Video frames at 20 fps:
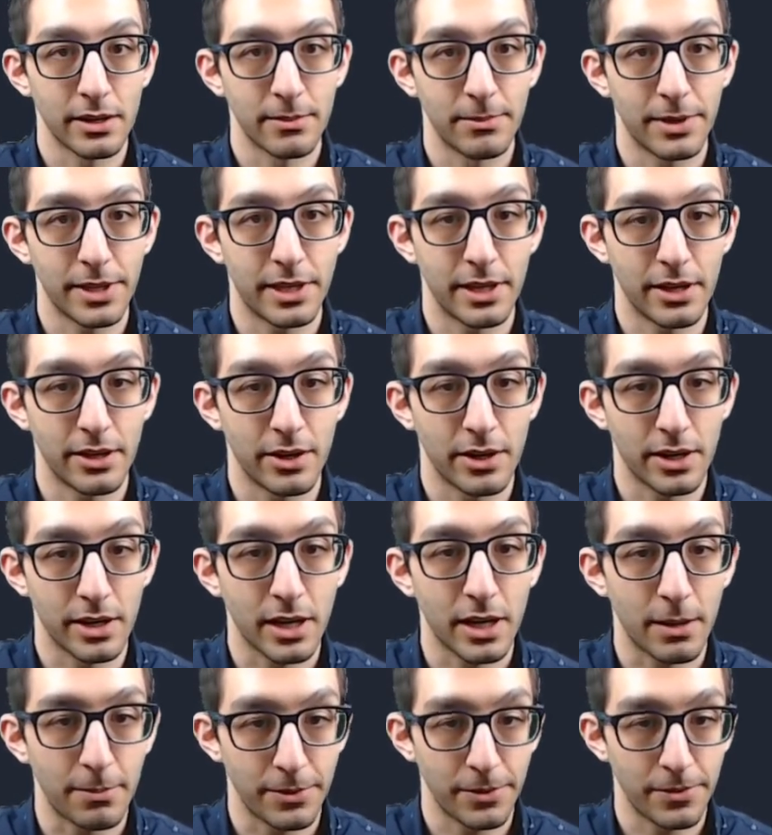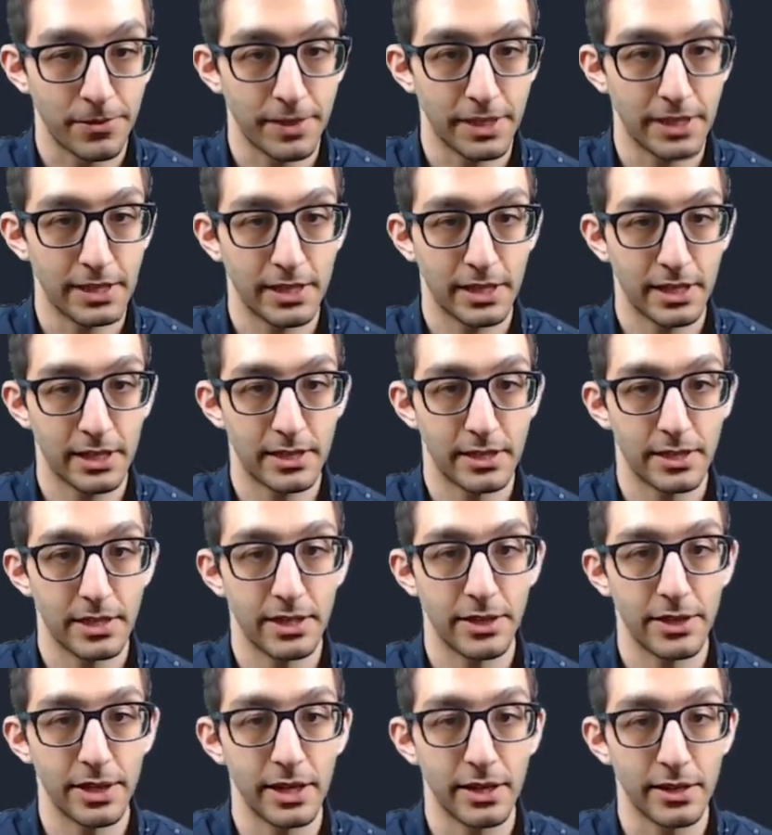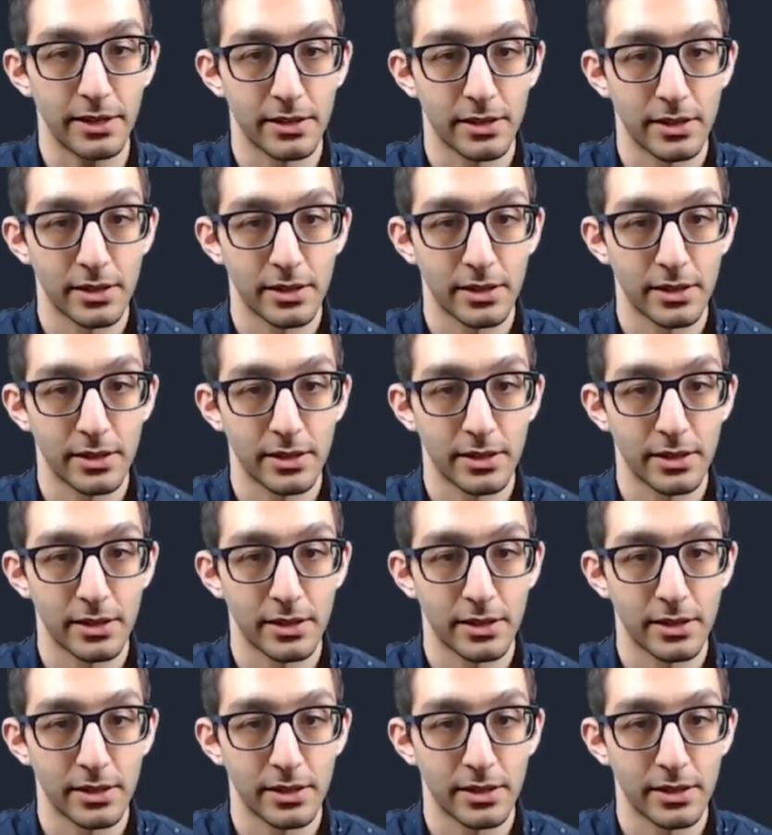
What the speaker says: but there are a couple of things to consider here.